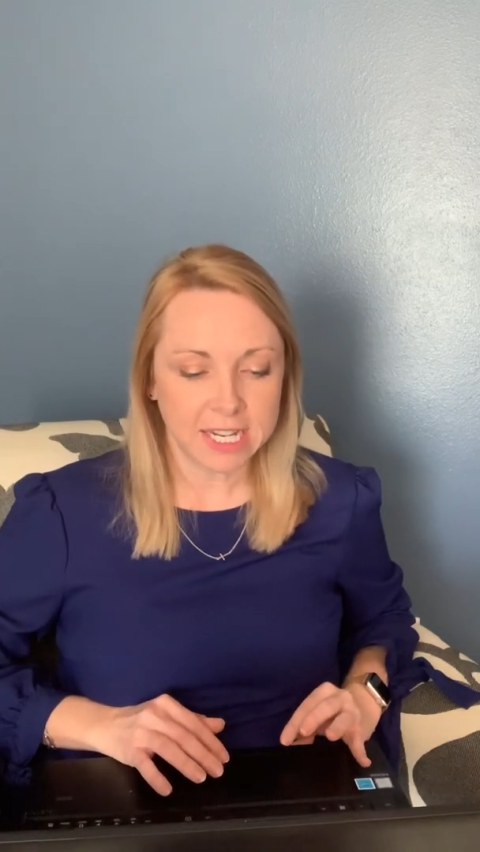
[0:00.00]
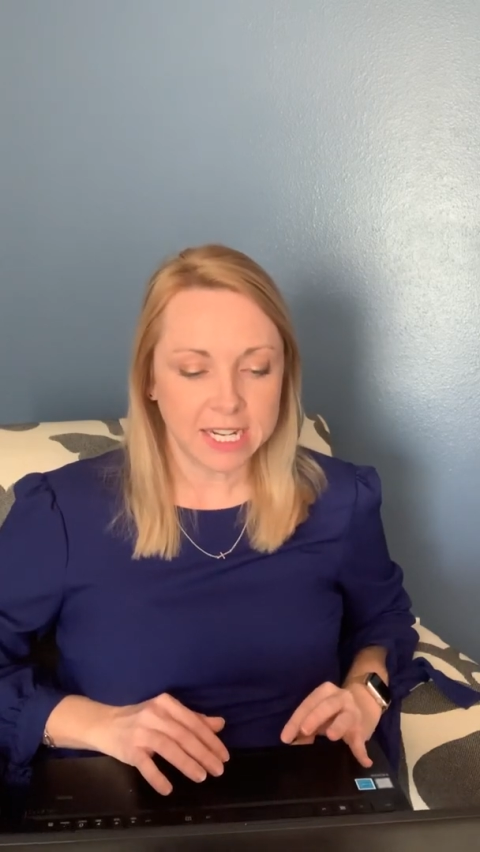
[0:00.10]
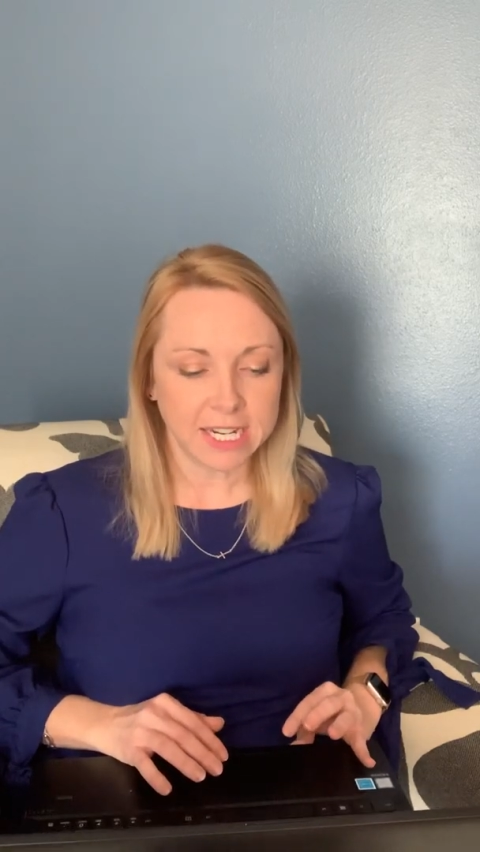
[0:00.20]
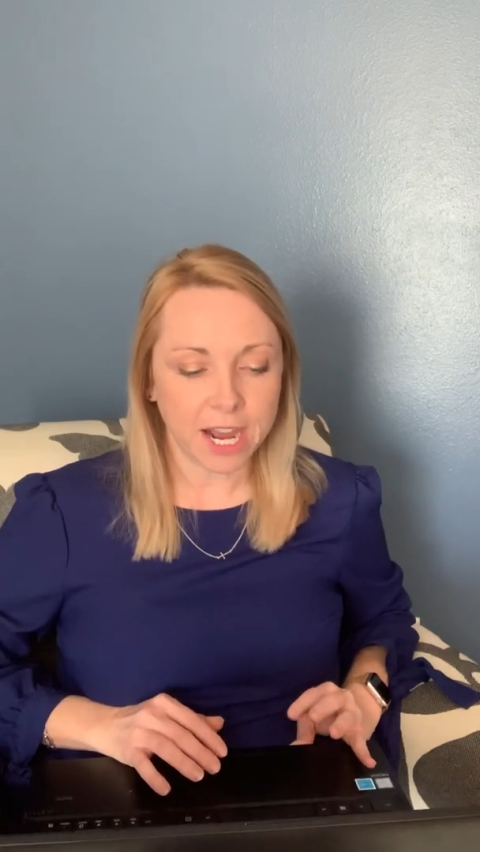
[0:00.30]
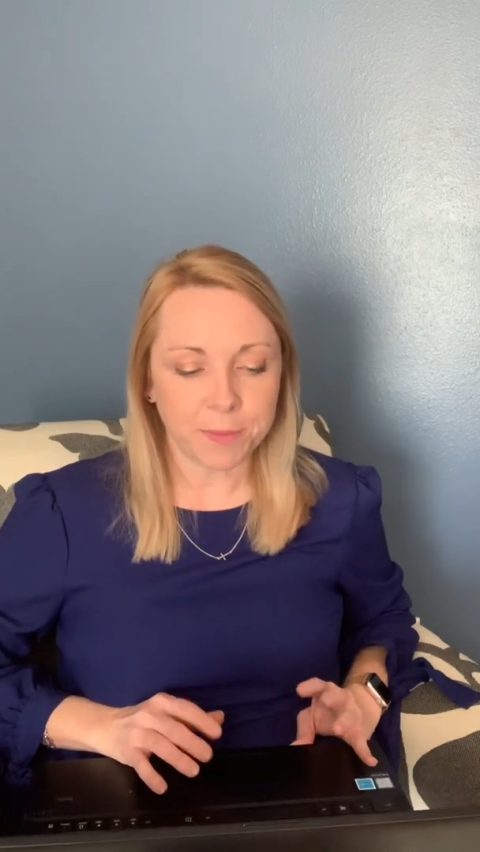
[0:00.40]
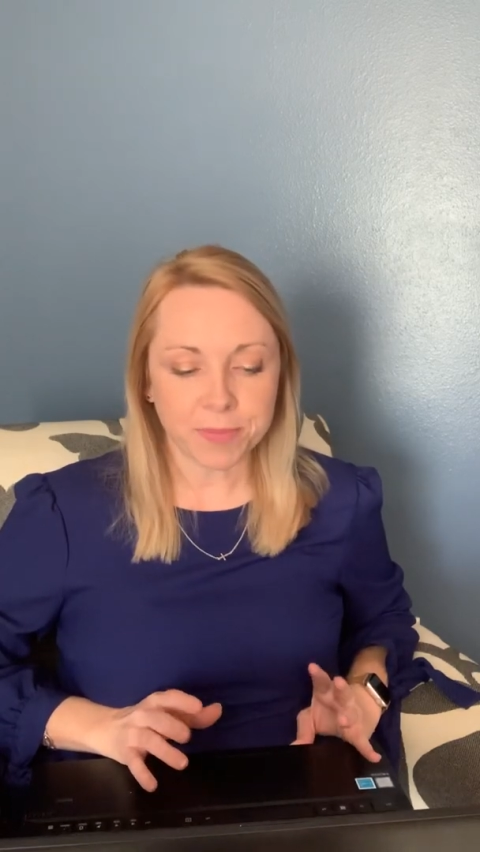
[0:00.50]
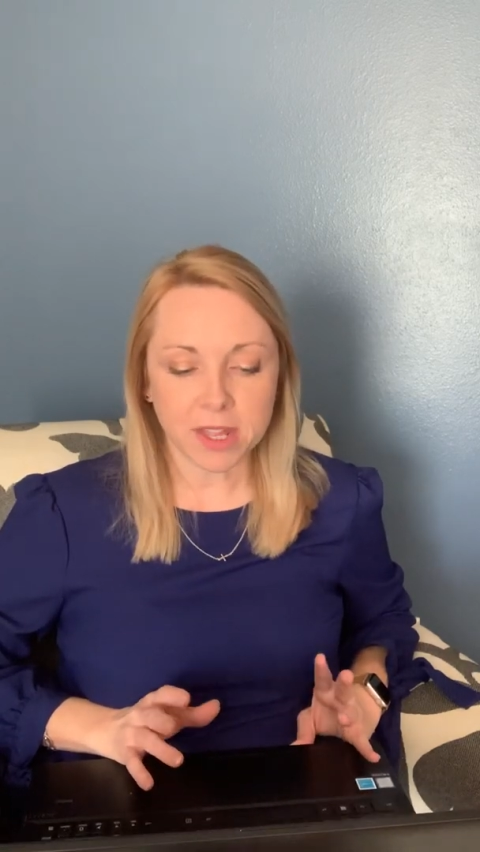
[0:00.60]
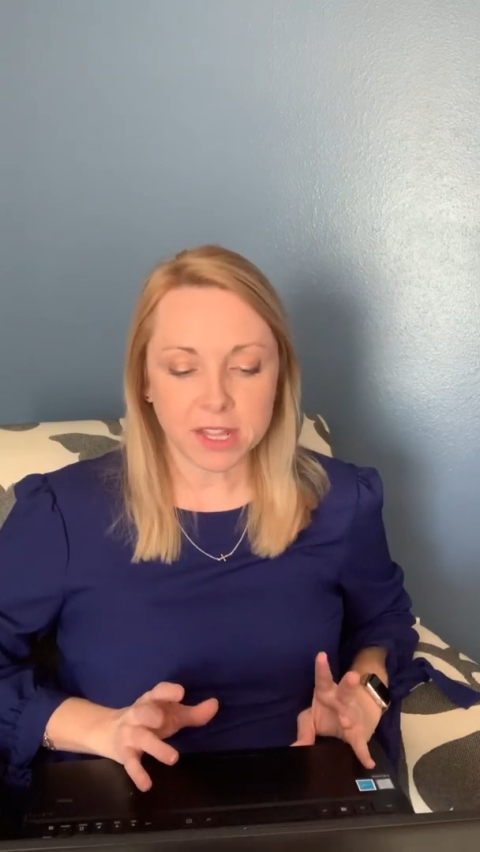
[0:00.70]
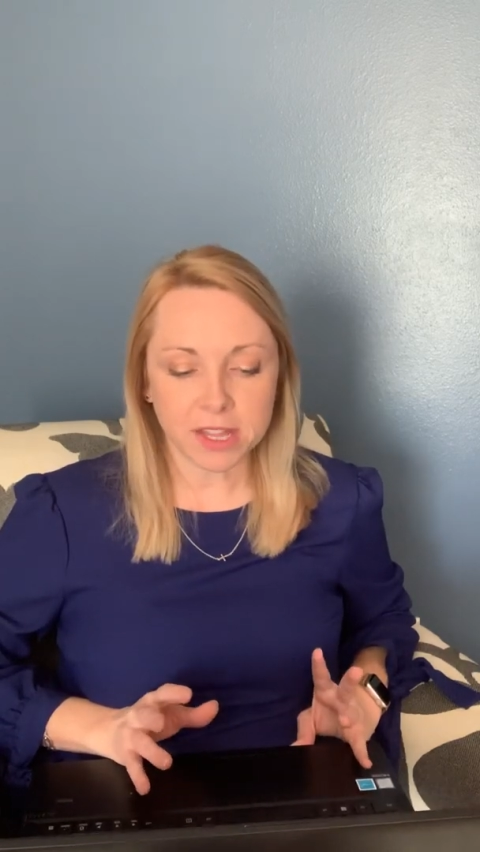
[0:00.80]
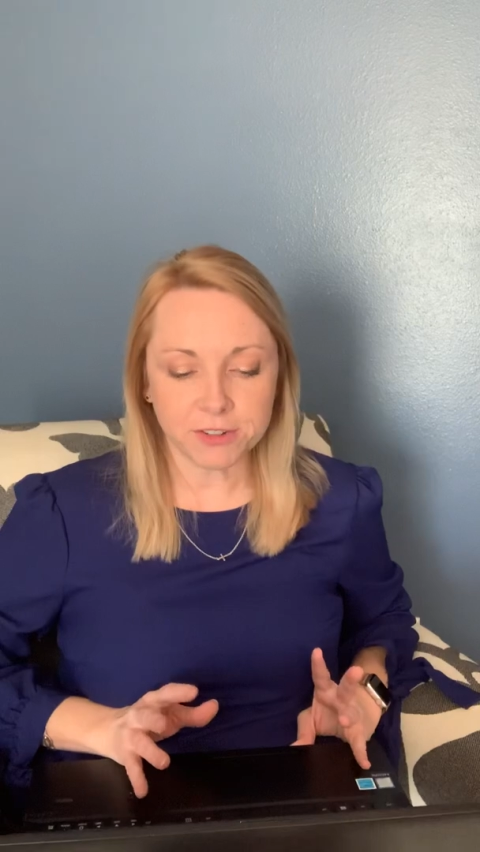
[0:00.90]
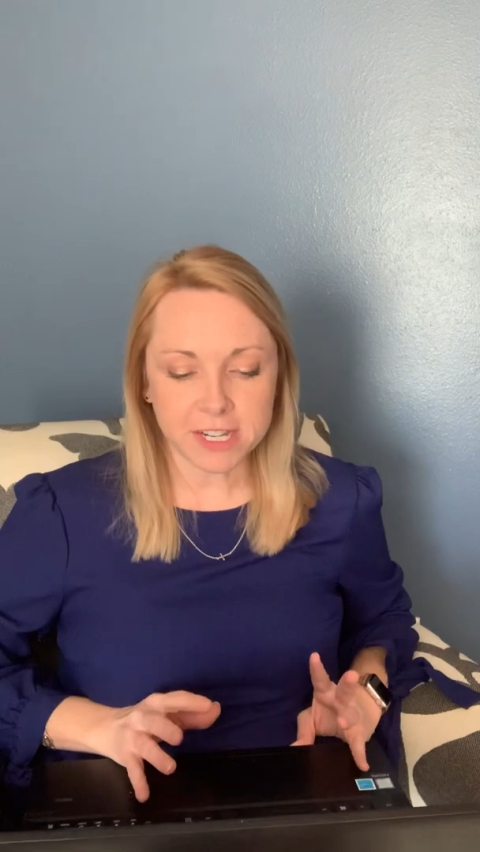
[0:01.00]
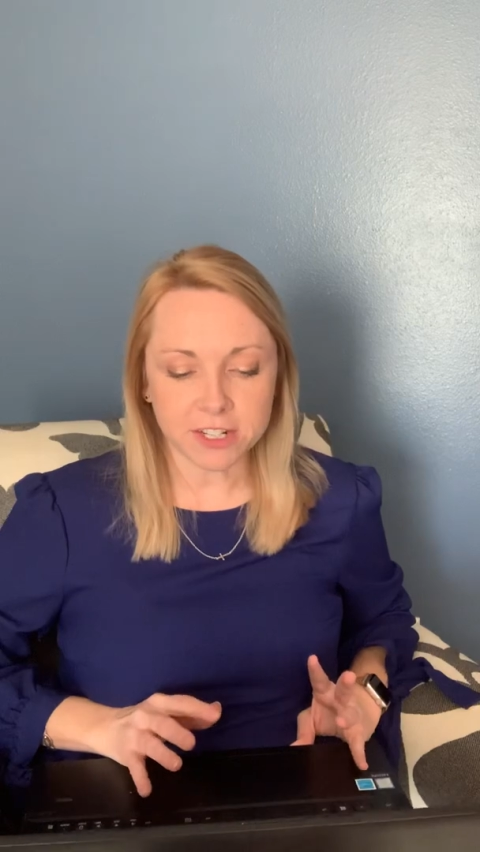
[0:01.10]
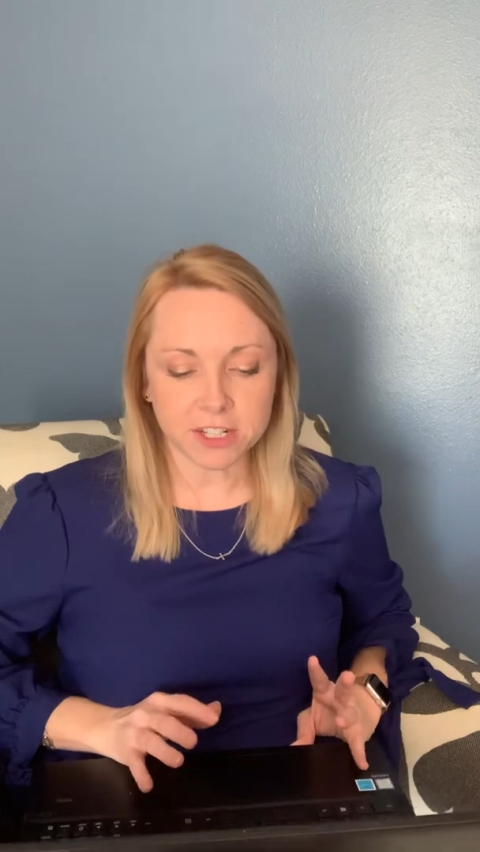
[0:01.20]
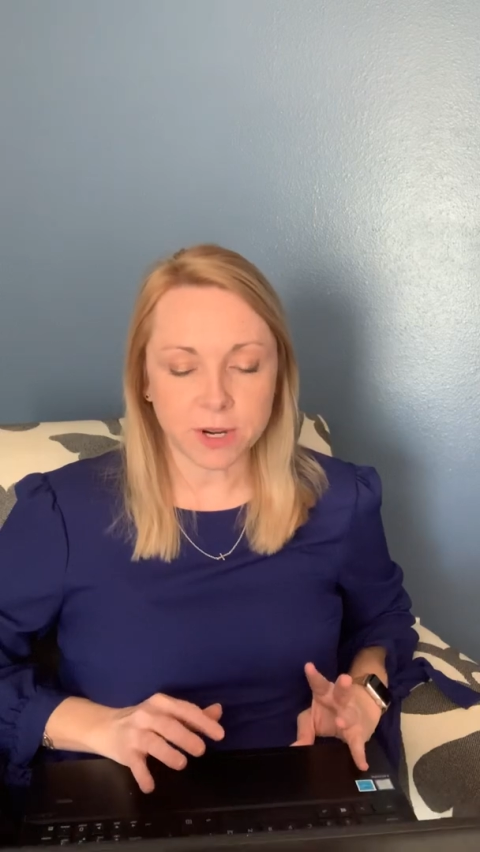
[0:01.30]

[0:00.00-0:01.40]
Now, the research